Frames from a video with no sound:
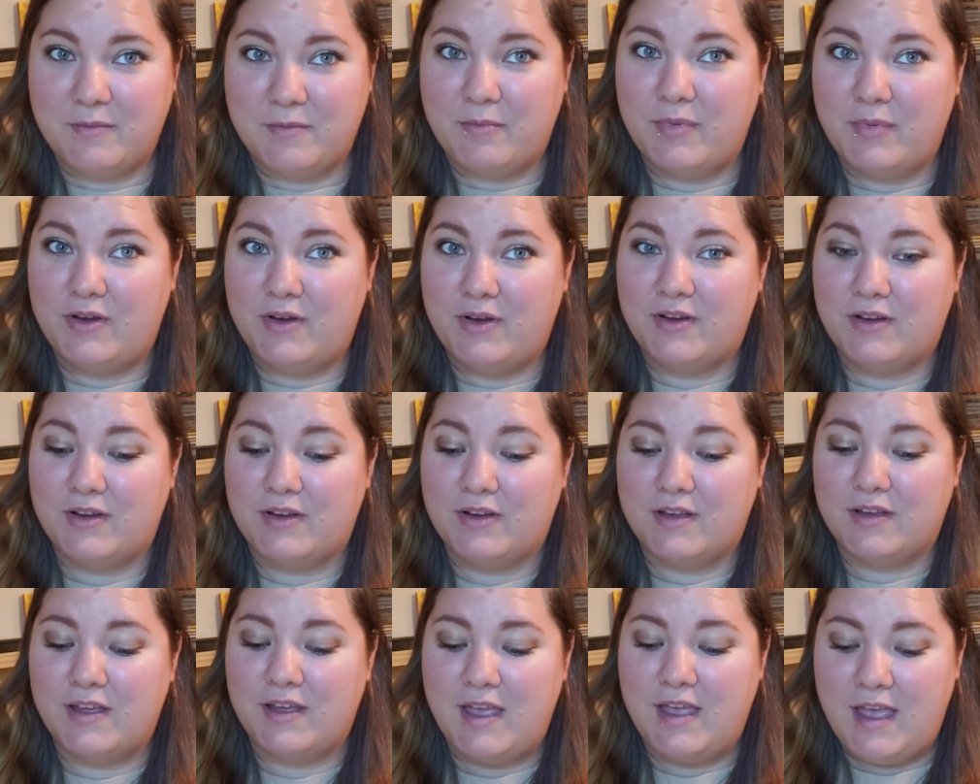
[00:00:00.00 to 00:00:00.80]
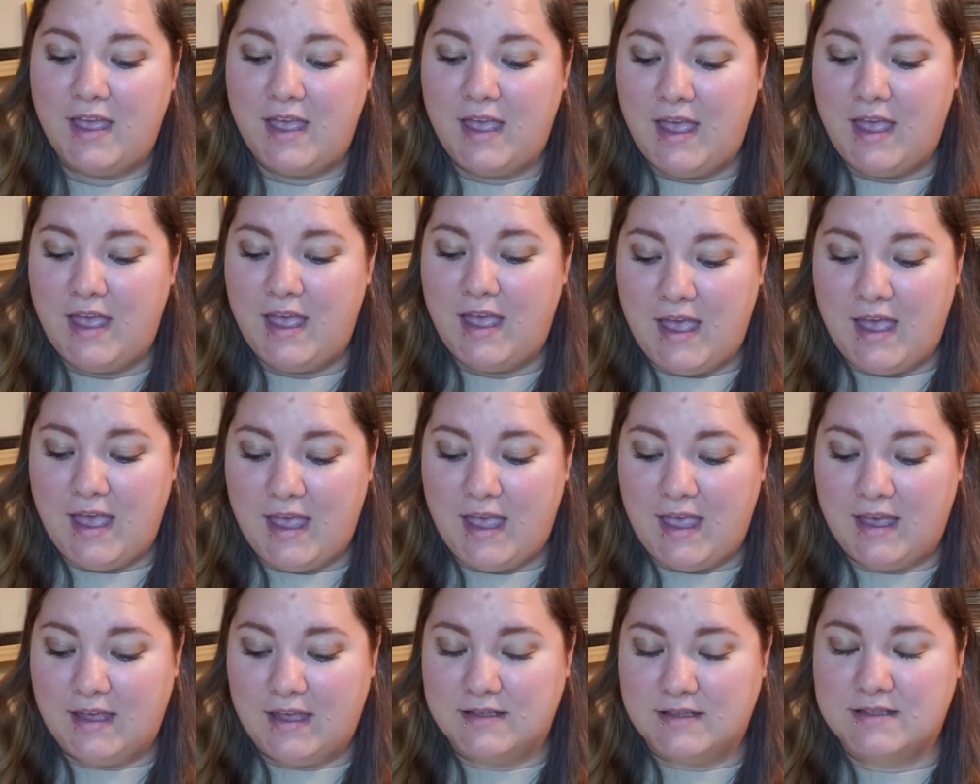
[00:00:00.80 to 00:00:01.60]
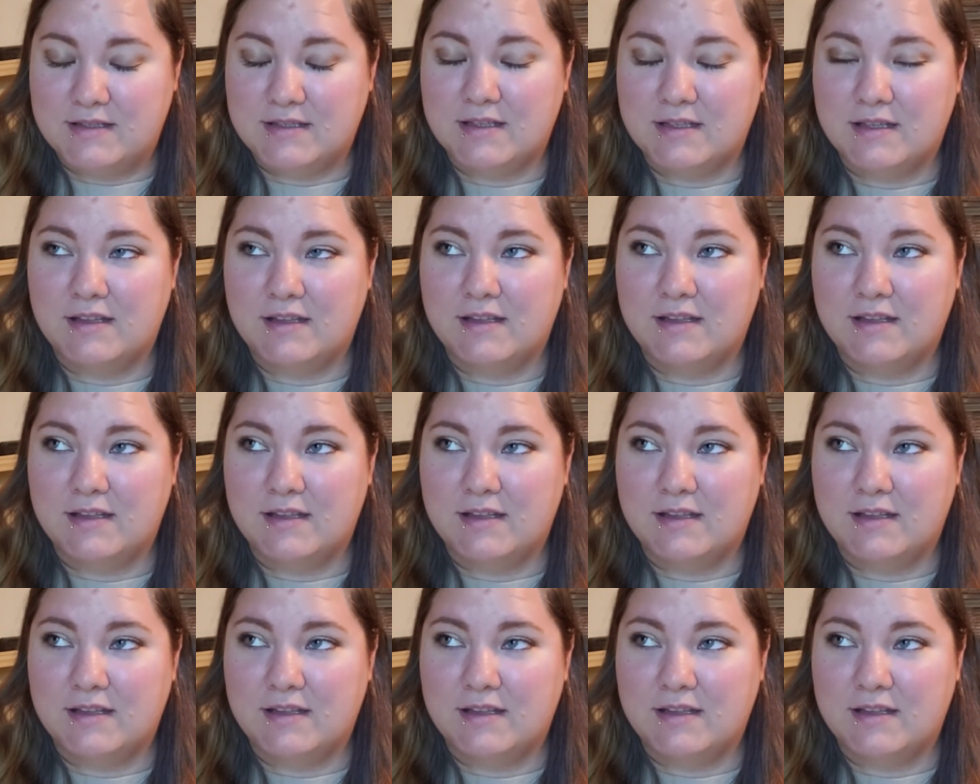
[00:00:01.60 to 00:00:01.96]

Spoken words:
book, and